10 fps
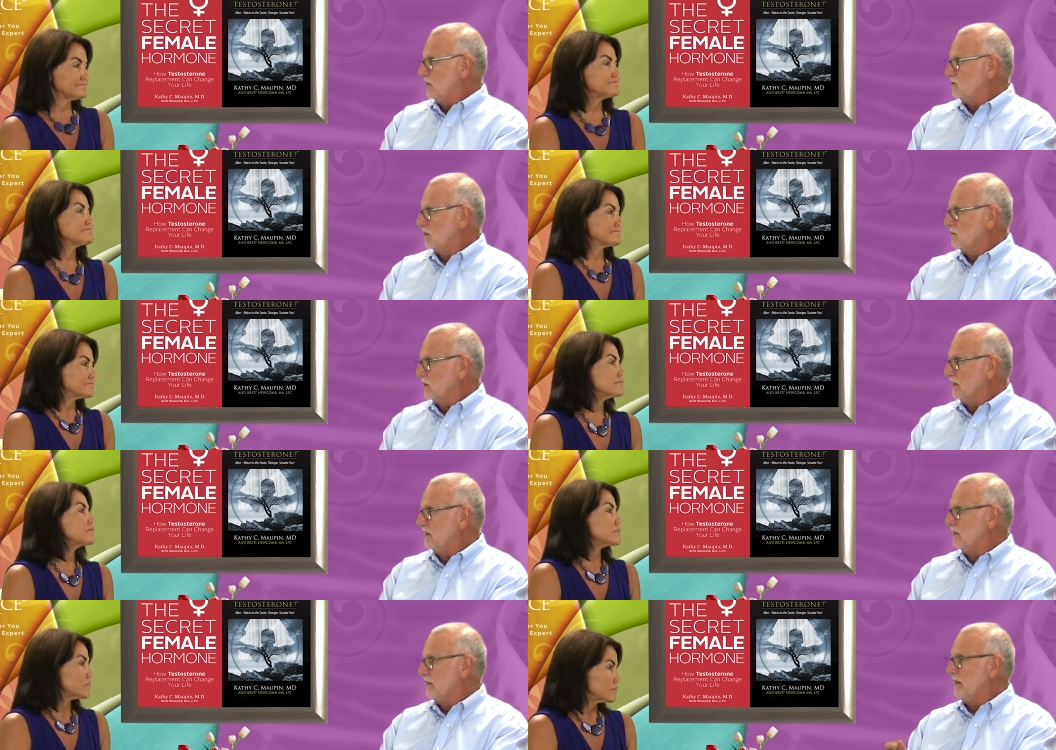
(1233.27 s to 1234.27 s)
Speaker 1: or they start
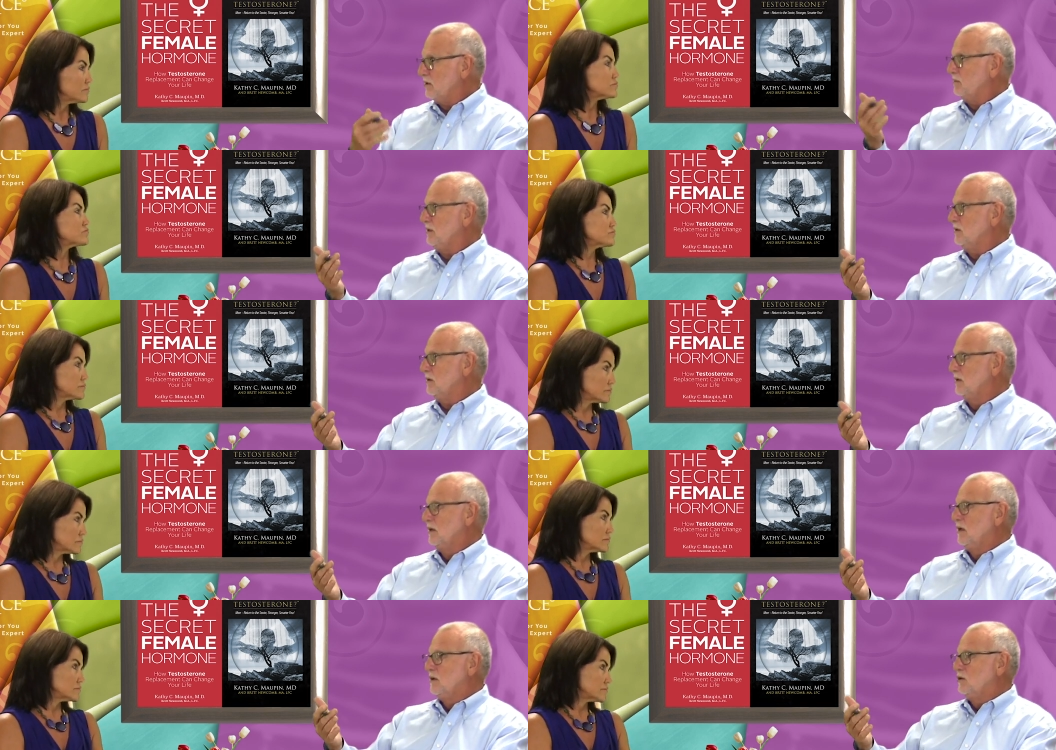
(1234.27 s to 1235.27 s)
bleeding? I mean, that could be the
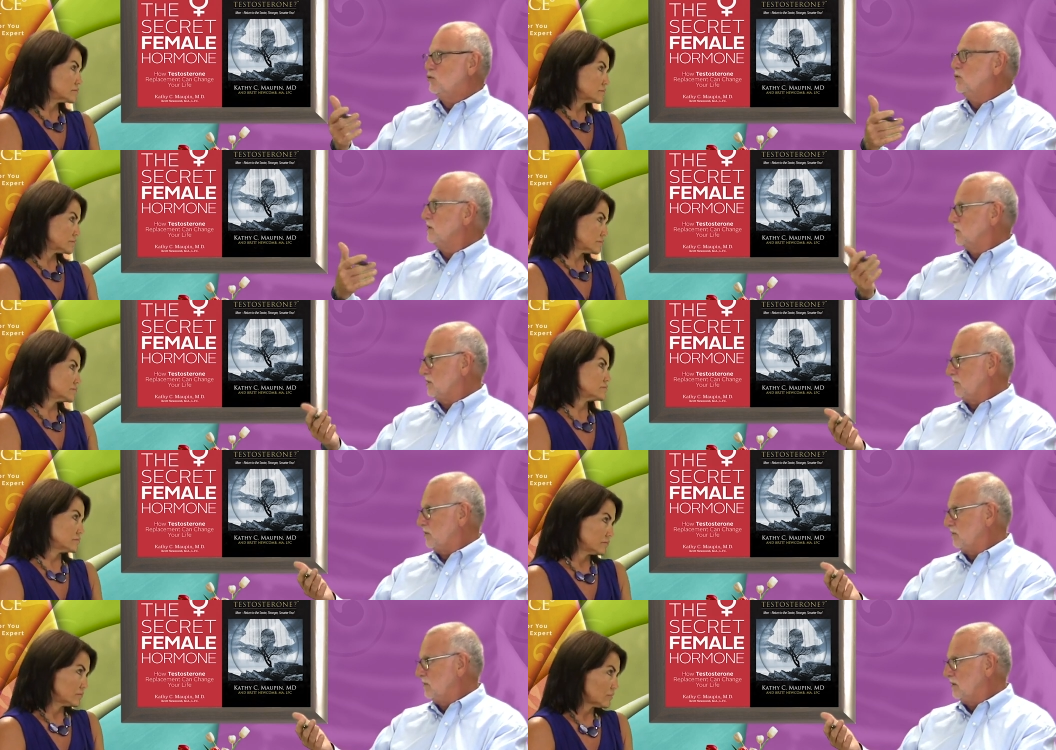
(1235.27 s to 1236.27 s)
mm-hmm. the trigger
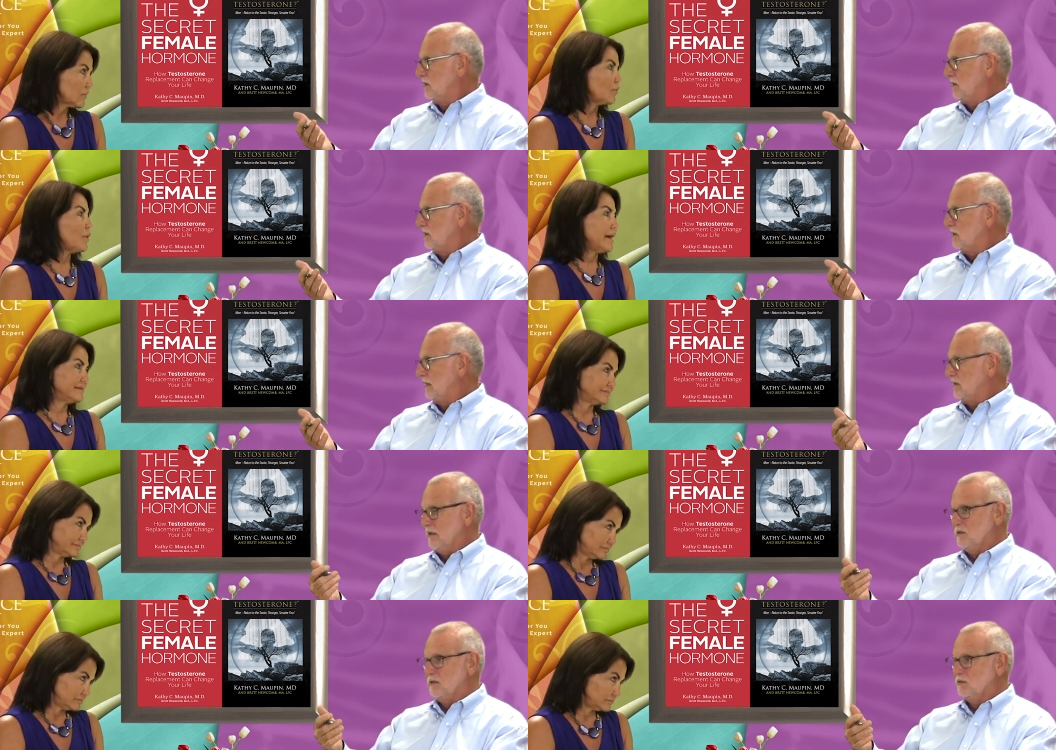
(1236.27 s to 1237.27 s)
symptom, right? That,
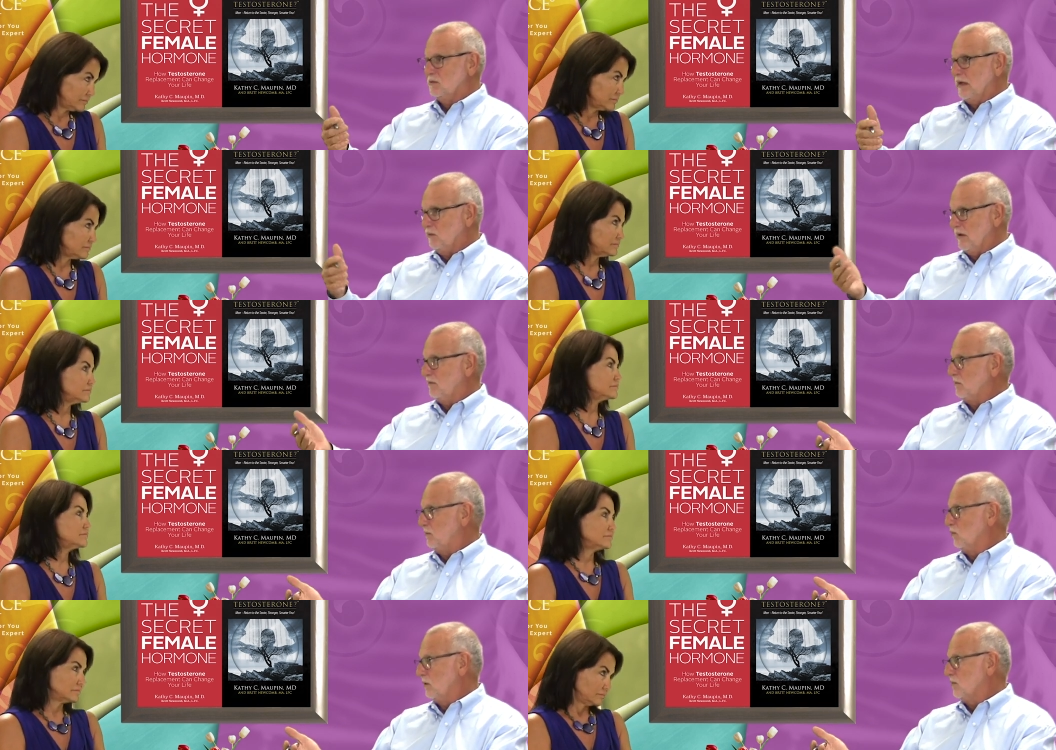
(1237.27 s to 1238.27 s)
that says, "Hey, we have a
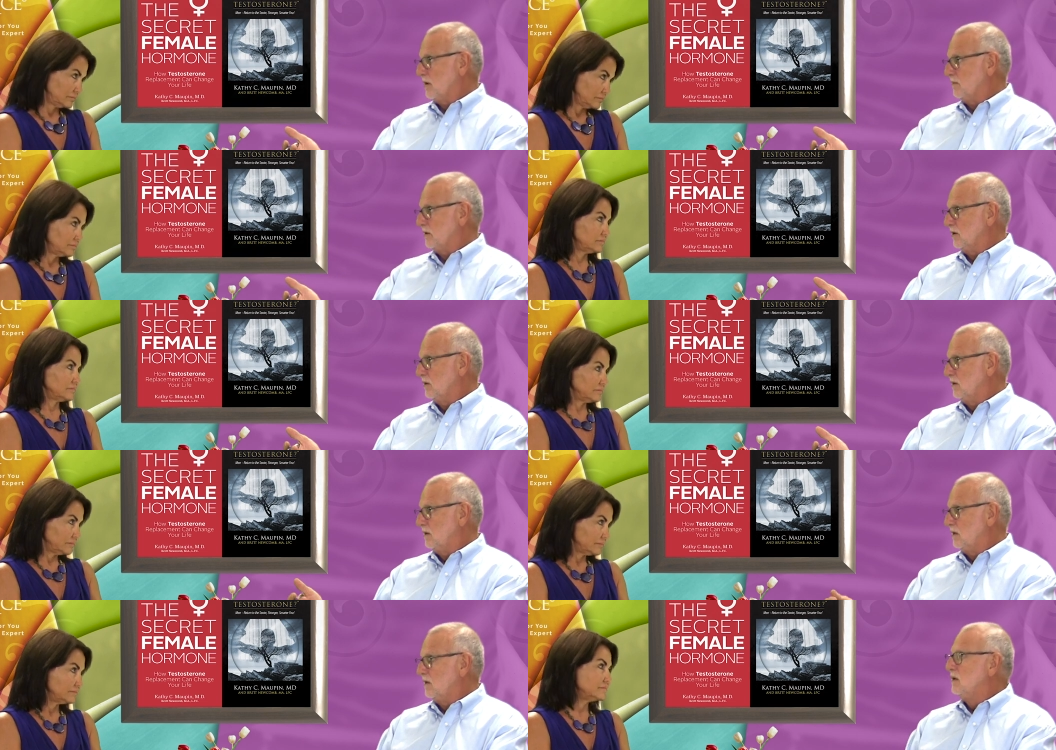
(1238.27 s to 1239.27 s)
real problem here."
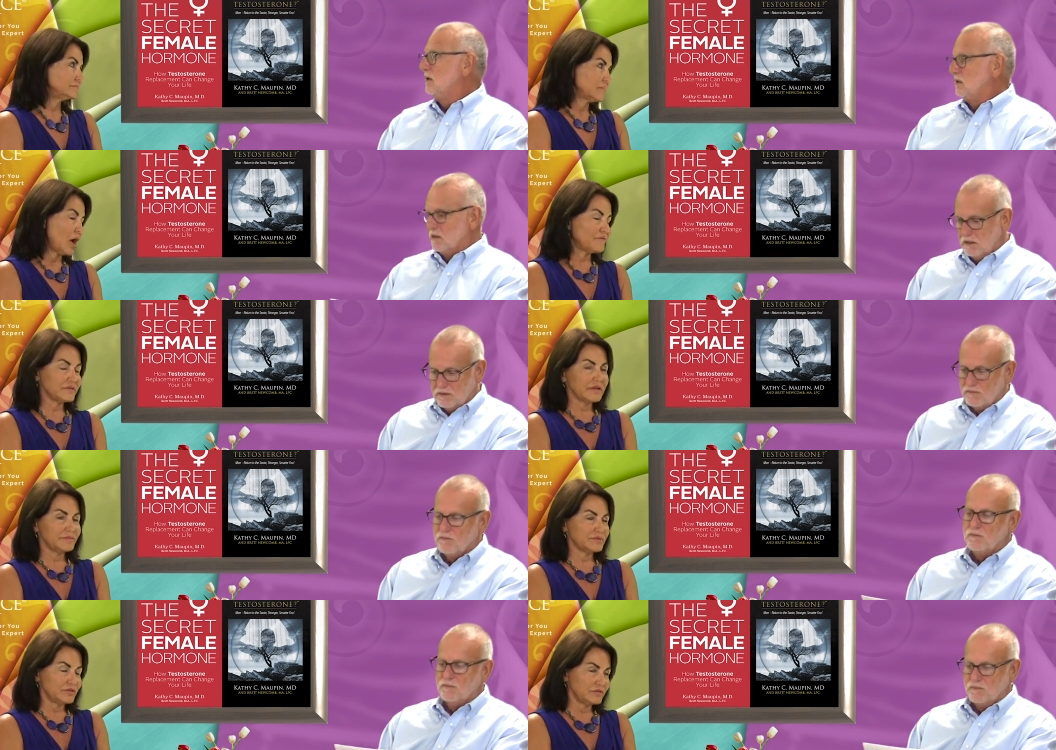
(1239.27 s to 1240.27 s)
Speaker 2: Mm-hmm.
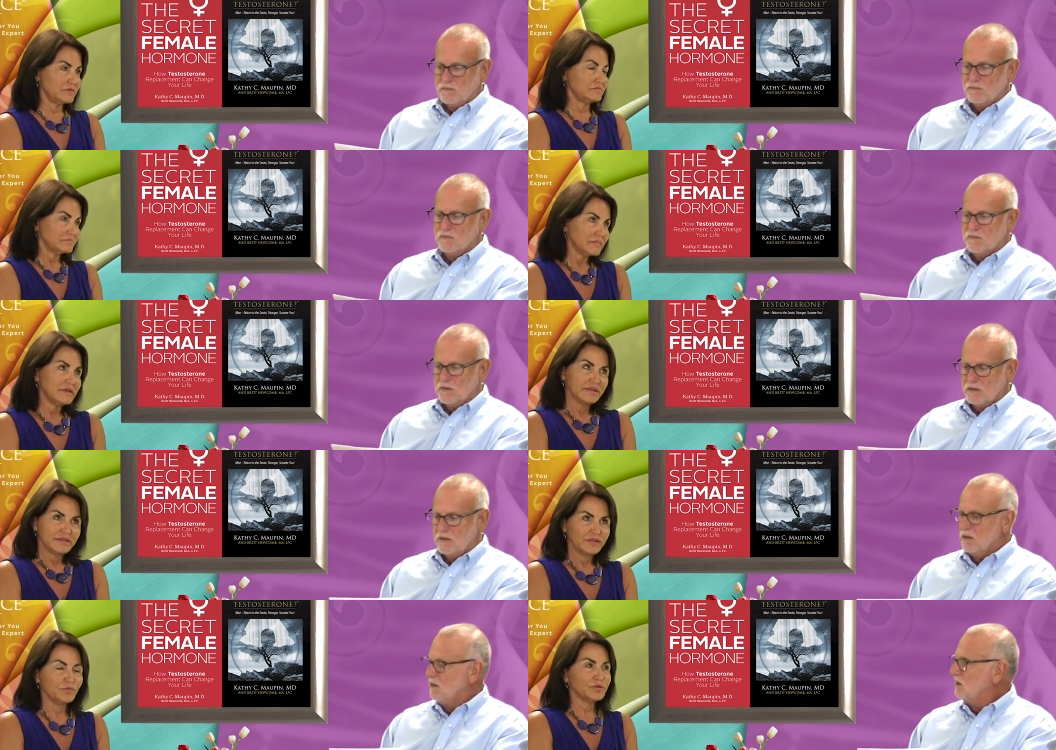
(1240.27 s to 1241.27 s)
Oftentimes,
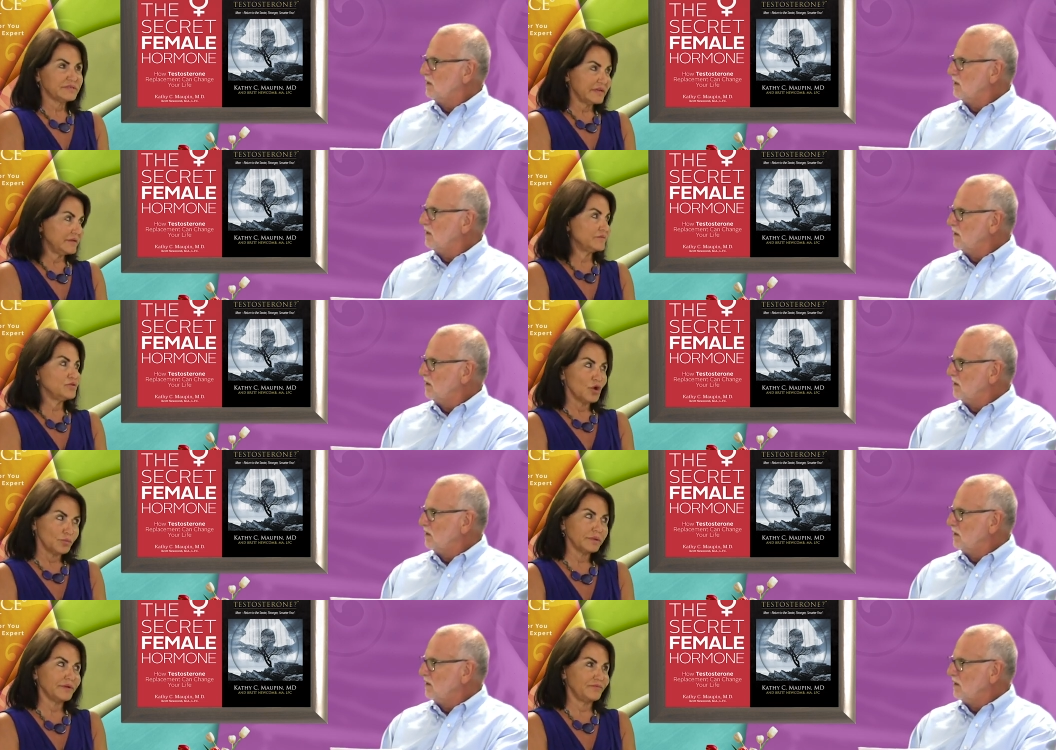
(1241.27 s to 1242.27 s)
we'll see no
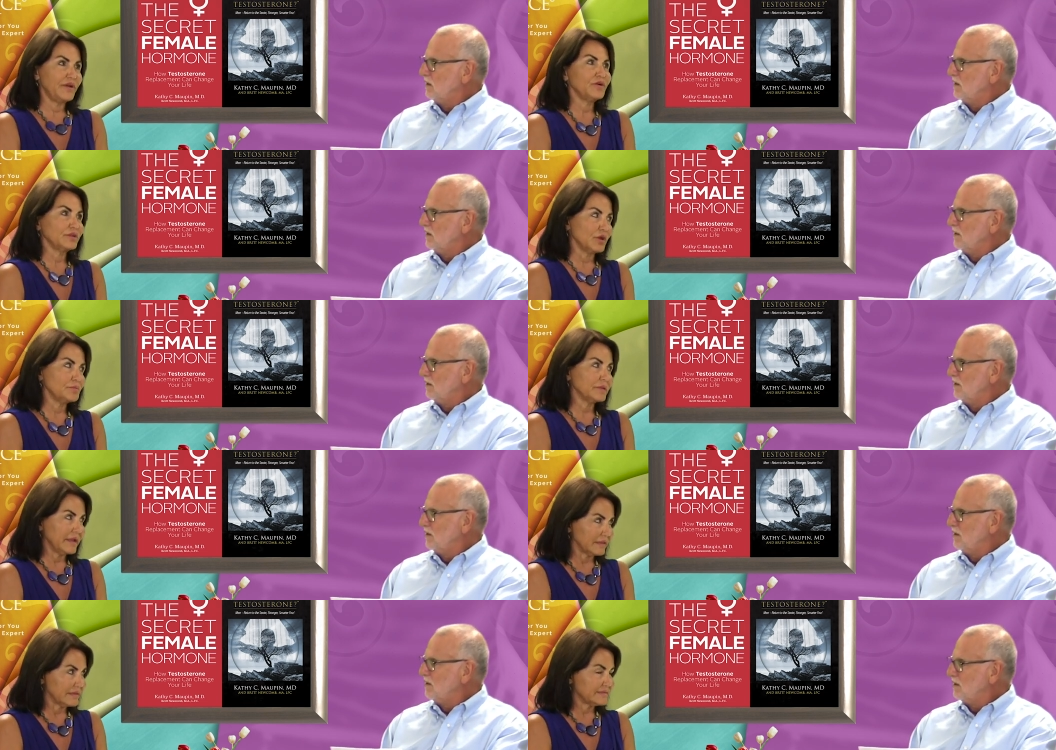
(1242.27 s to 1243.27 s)
pl- very low
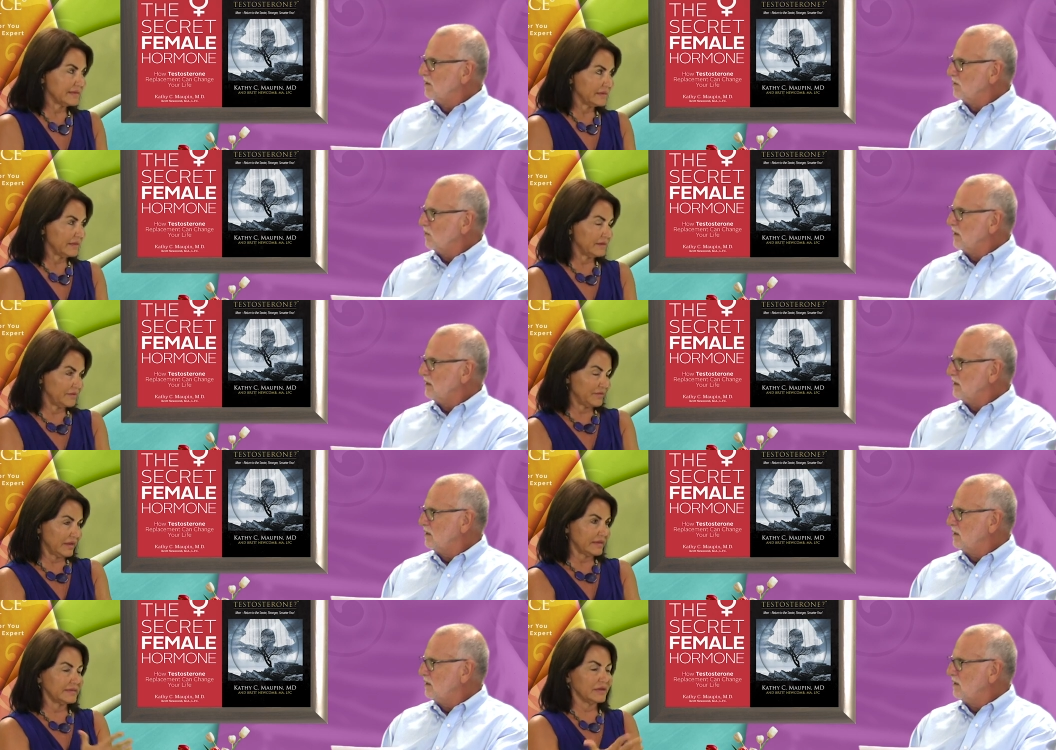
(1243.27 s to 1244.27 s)
platelets, and right. and if they
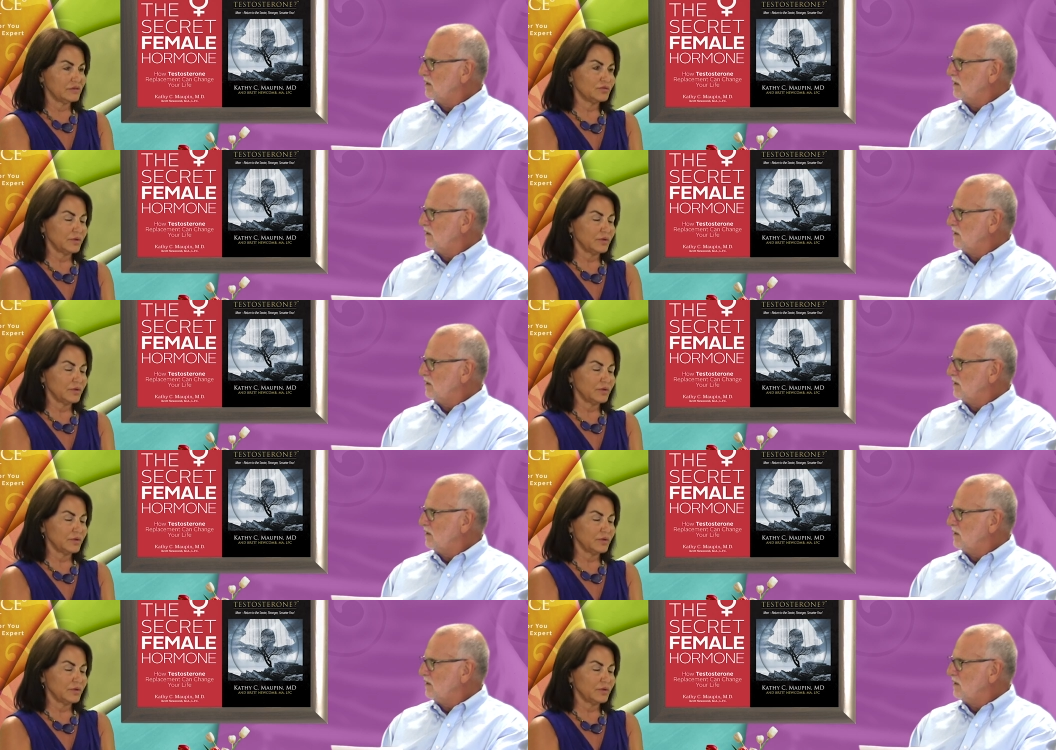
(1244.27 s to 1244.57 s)
get down to